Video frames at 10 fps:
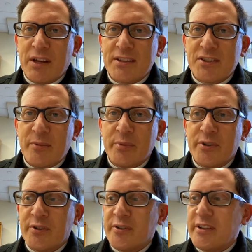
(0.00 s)
got
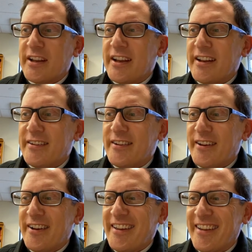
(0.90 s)
sunburned, and
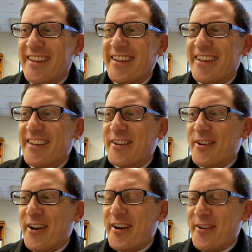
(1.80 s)

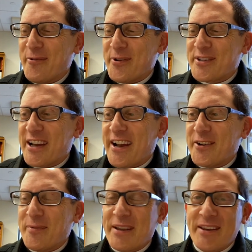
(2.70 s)
we were
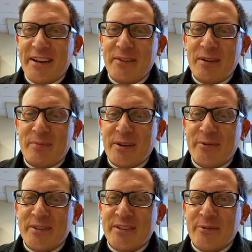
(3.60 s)
tired by the end of it, but it
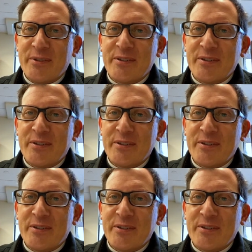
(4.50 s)
was